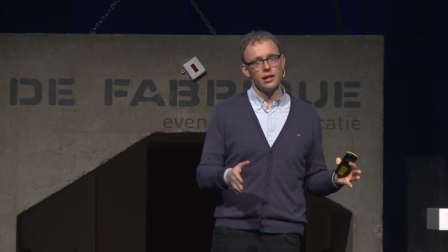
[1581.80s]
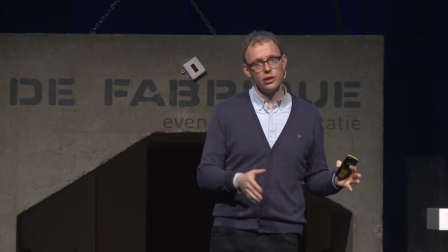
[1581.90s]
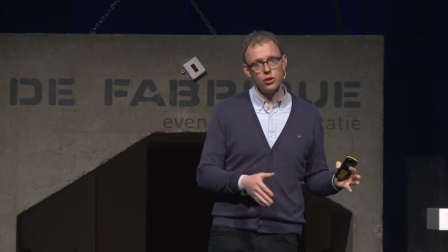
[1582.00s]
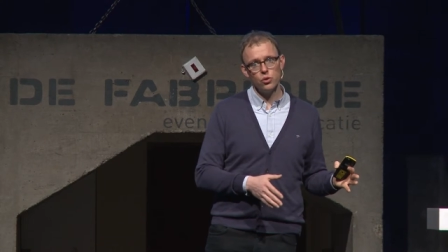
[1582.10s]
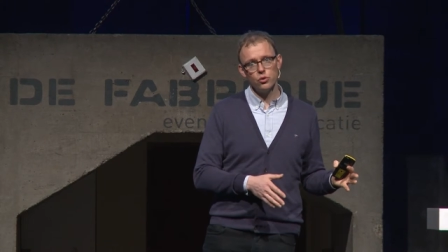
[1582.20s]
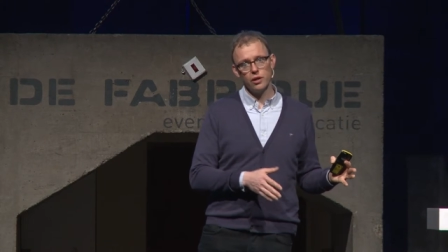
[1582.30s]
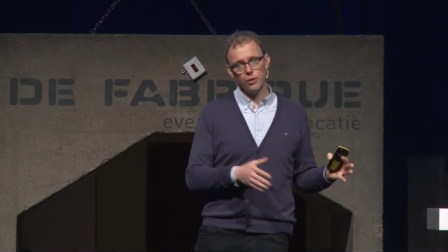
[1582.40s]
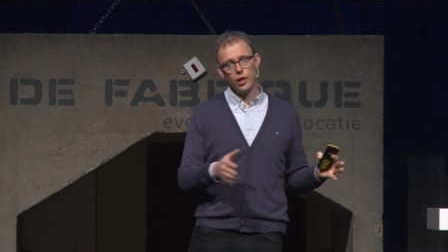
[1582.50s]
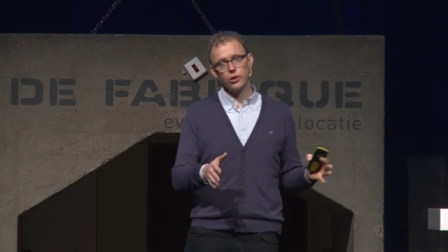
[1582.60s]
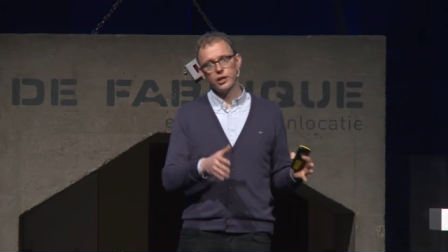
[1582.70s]
you,
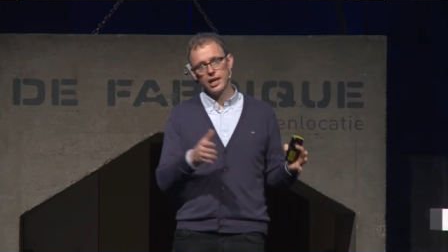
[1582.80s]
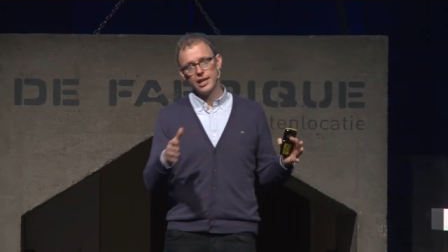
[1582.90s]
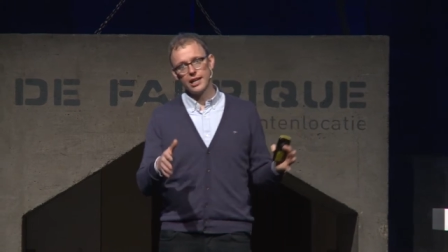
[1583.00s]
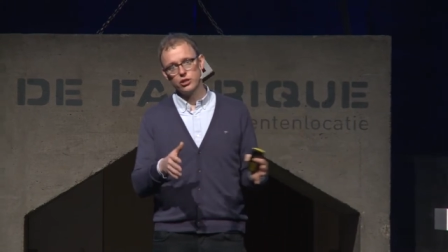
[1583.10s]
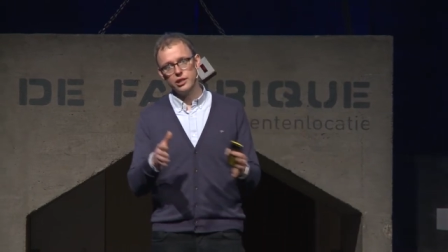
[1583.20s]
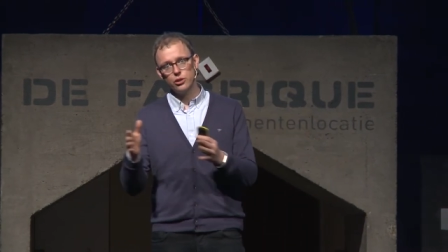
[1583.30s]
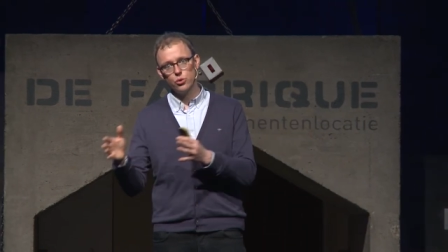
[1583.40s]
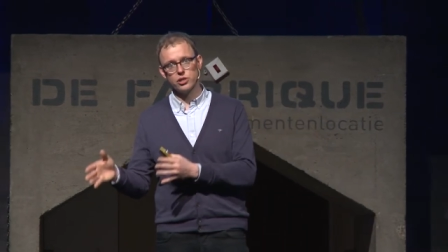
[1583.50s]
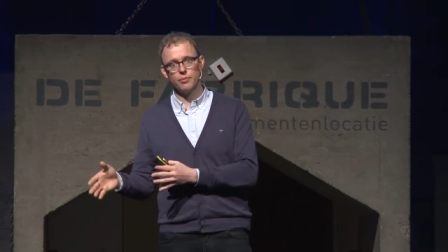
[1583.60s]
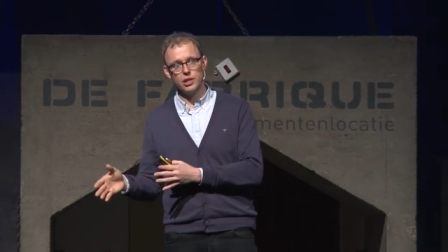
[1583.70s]
uh, where you can actually
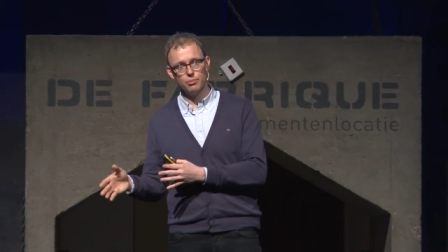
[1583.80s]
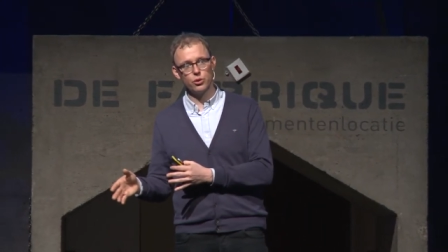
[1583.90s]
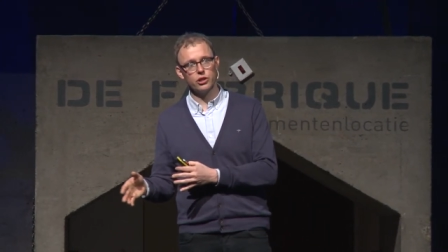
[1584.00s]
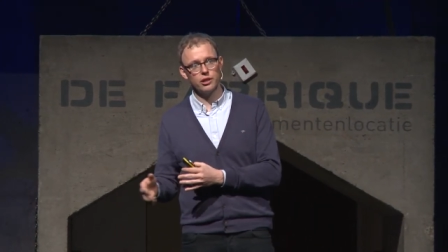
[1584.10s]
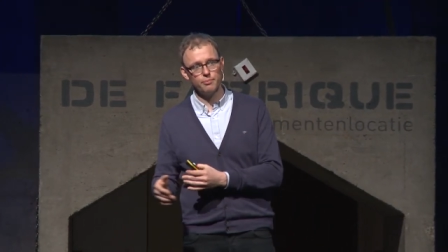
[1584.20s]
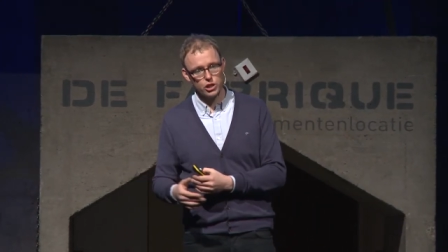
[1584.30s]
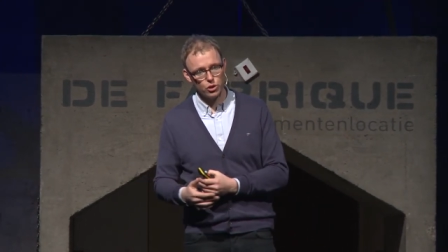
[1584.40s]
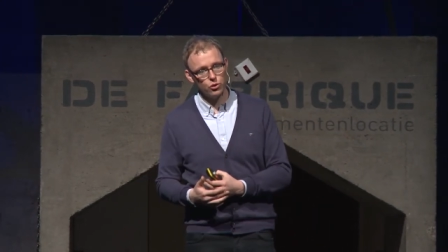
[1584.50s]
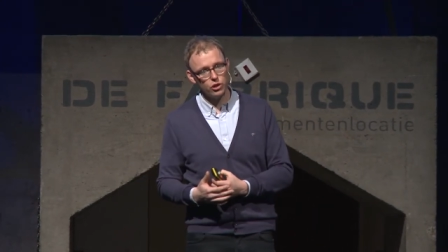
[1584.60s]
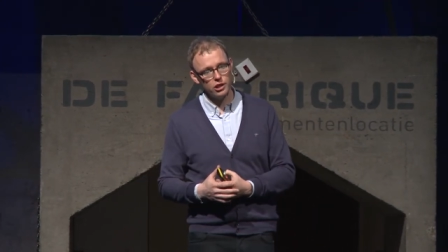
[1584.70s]
use some deep learning and
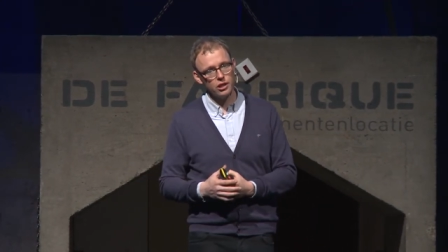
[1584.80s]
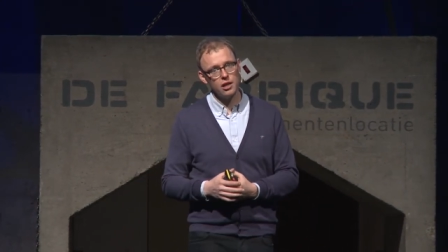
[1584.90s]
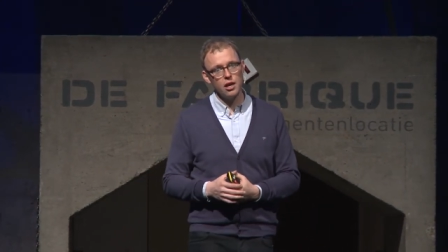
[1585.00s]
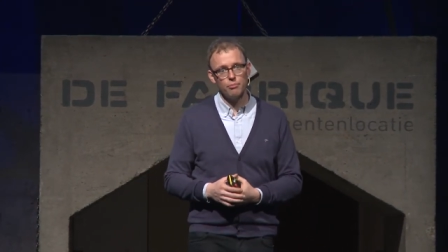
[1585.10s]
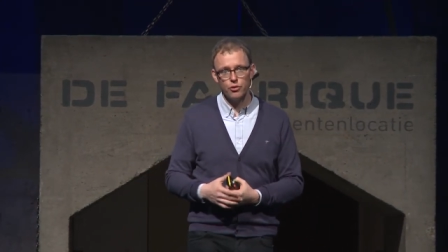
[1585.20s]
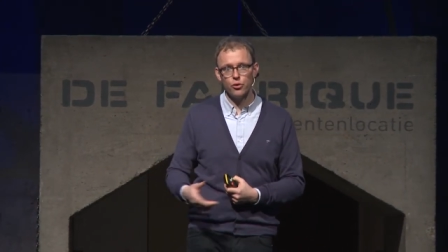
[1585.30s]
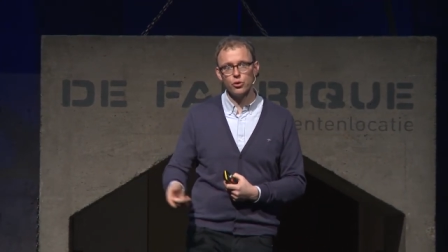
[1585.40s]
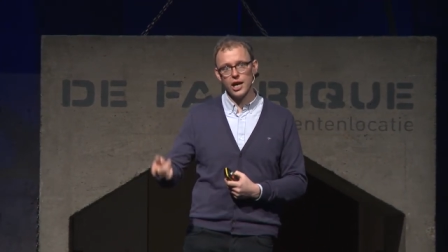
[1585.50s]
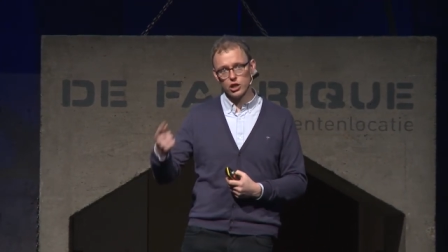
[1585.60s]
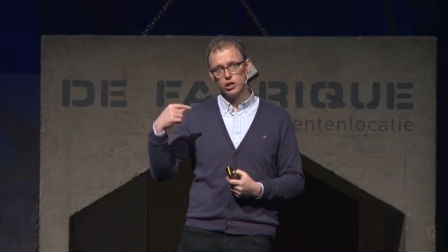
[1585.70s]
machine learning before
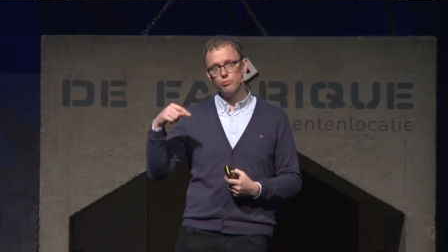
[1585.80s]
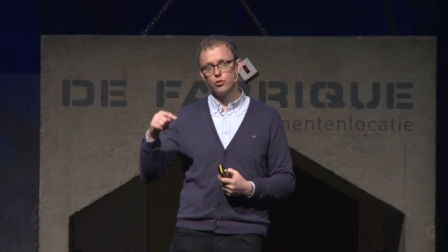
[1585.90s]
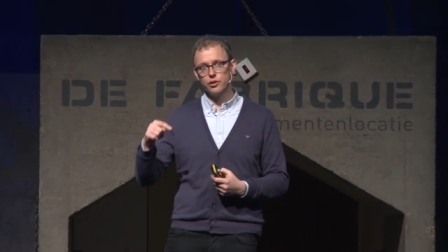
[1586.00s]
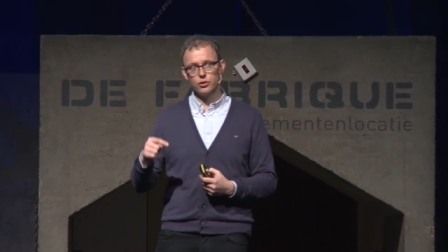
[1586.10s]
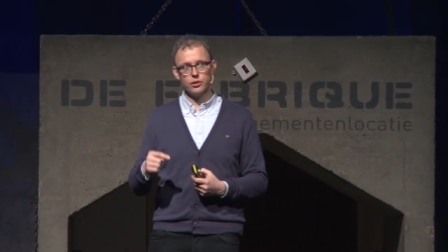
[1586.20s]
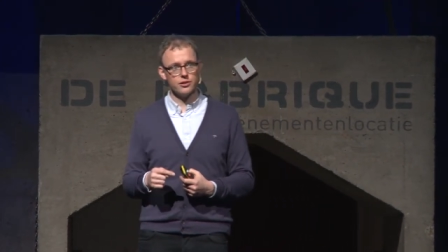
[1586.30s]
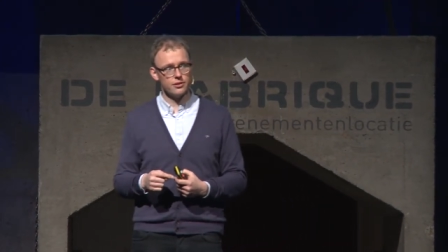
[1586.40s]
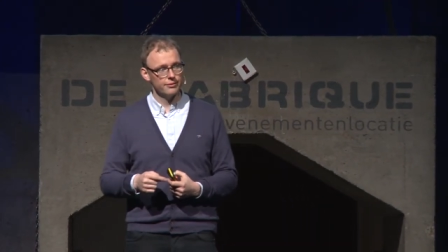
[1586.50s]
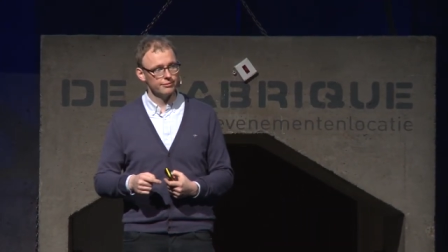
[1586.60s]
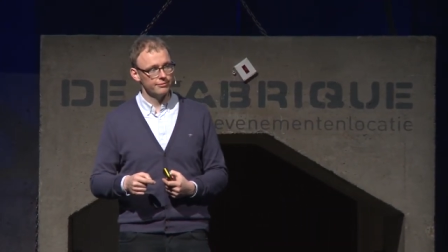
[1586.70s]
you actually move into
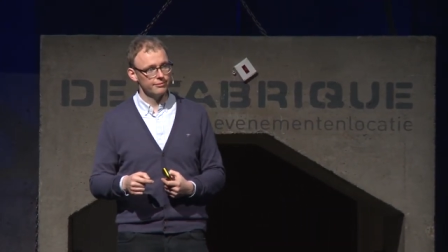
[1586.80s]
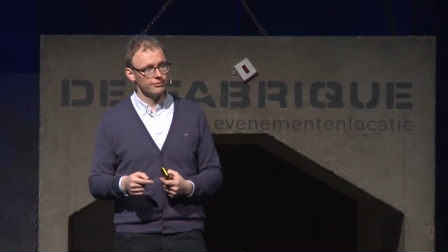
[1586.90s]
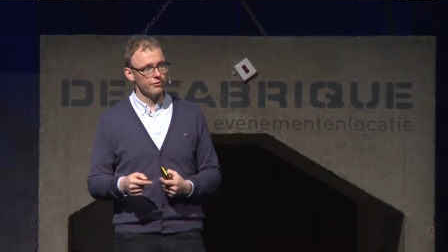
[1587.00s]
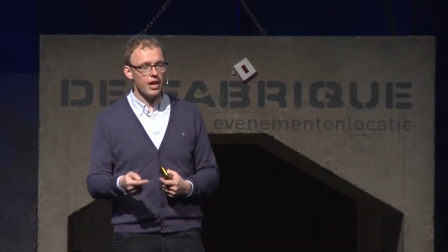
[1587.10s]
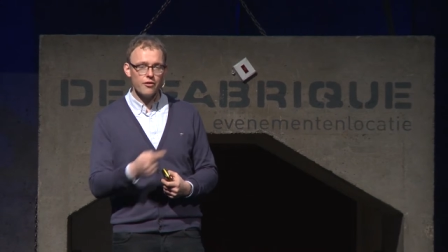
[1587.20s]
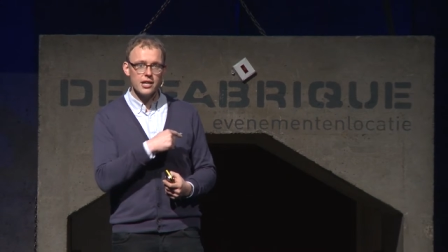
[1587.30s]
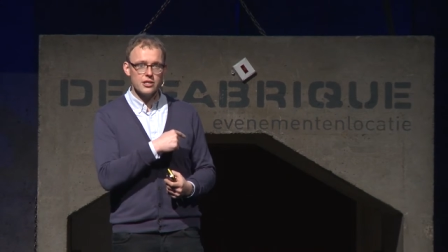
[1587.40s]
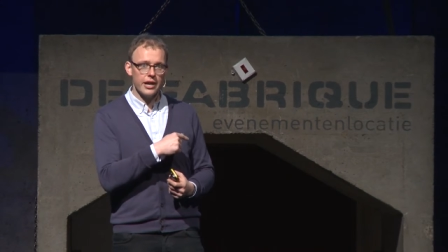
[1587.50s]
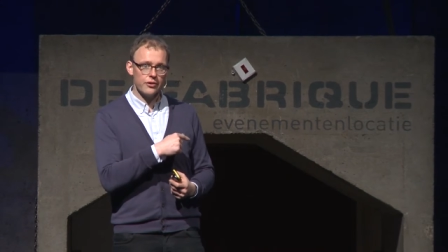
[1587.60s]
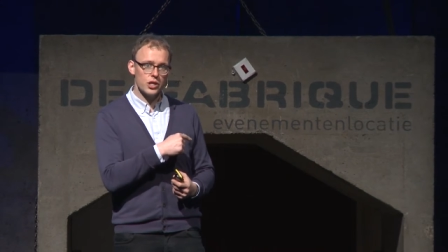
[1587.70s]
this. We have
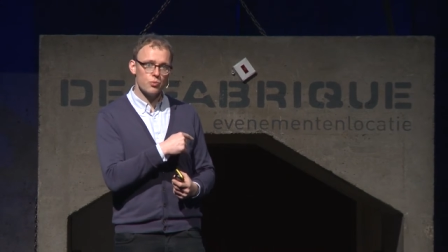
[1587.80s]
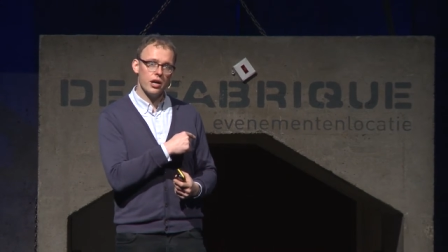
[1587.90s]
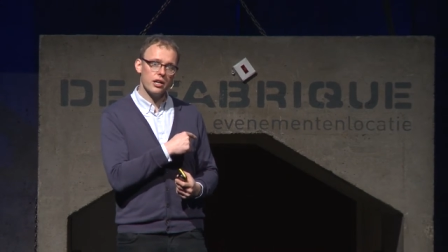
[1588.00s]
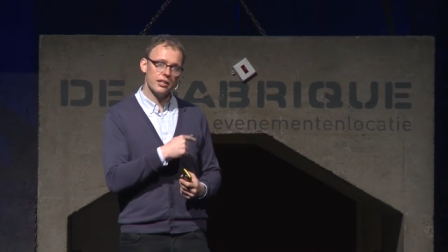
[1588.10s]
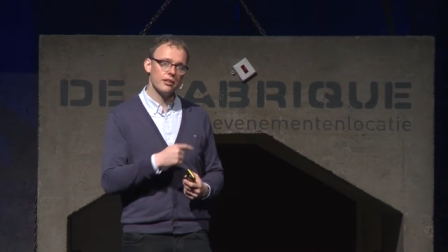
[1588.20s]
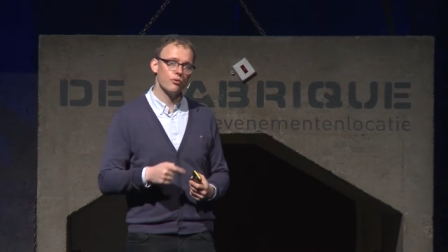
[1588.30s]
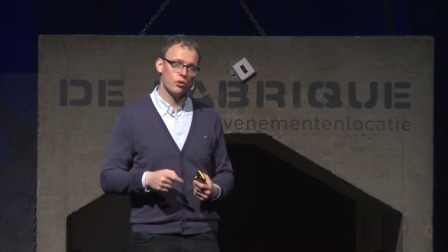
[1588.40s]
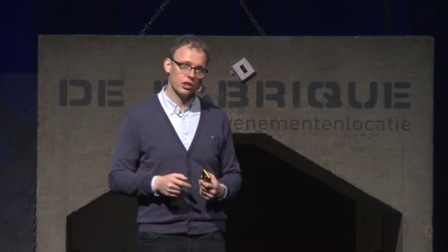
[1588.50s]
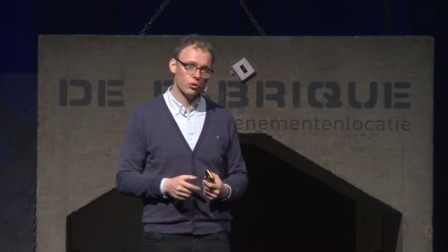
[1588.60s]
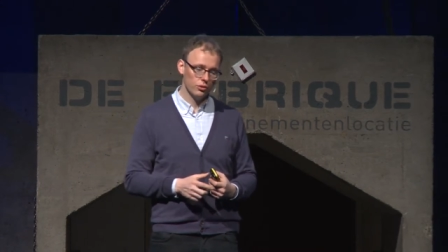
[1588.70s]
other areas where it didn't
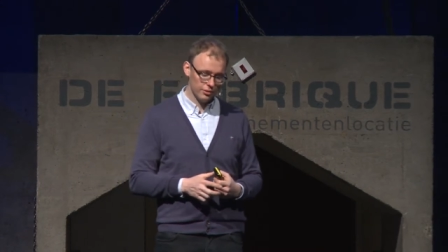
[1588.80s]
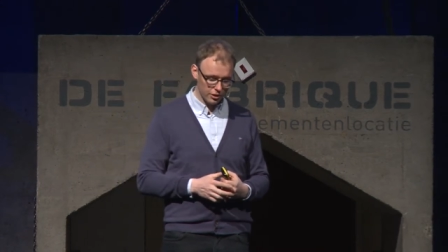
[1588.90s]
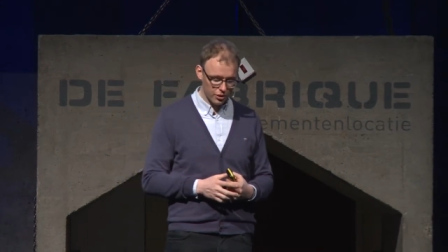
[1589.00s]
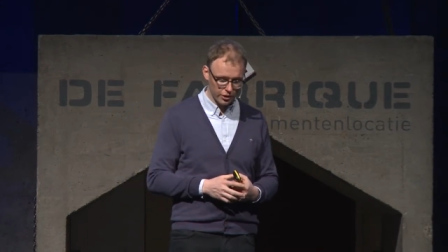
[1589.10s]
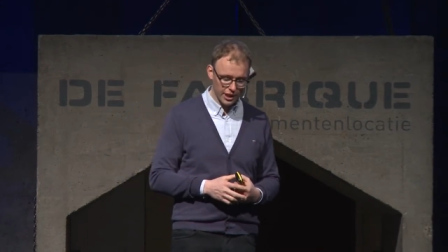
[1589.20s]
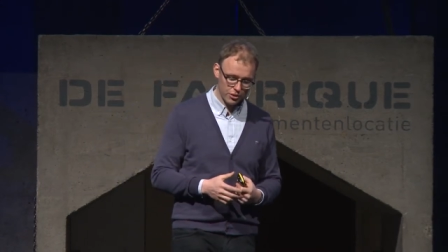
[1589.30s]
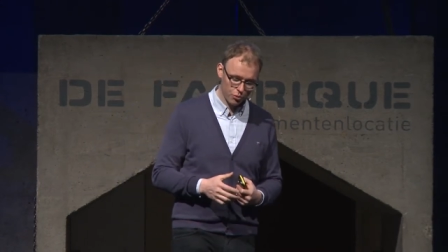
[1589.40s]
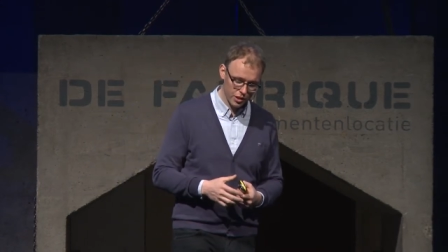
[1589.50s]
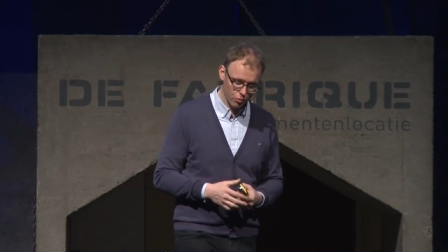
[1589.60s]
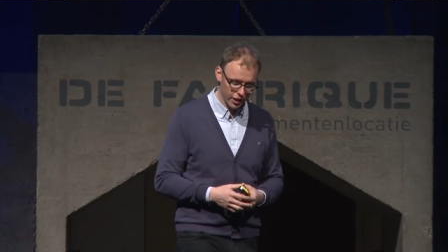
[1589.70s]
work at all, and that's the
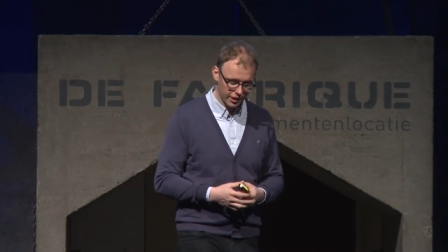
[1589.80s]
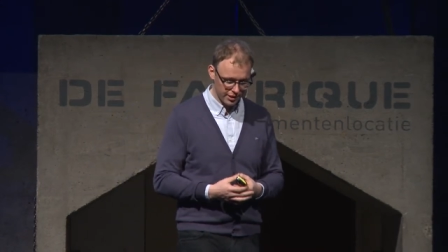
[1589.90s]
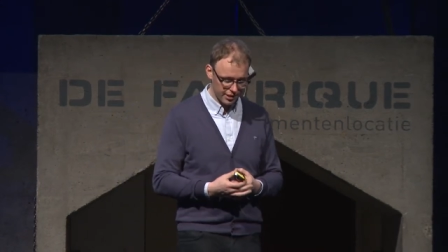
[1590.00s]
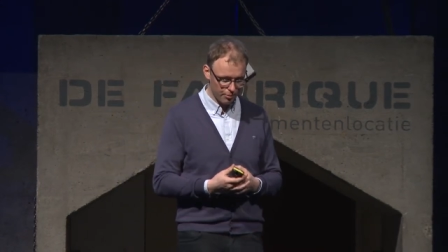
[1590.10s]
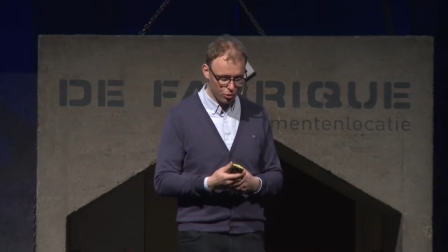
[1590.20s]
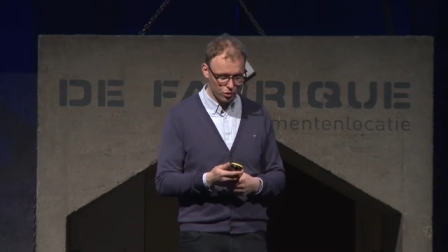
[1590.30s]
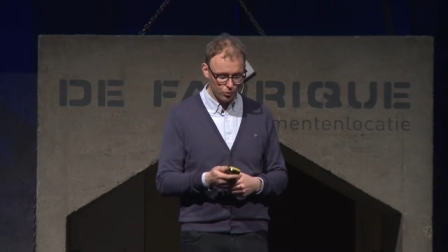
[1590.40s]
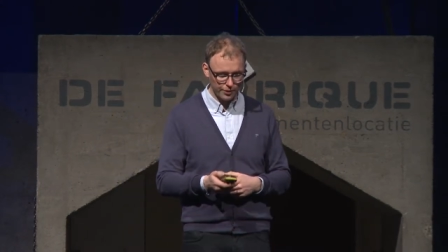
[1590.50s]
reason why this is an important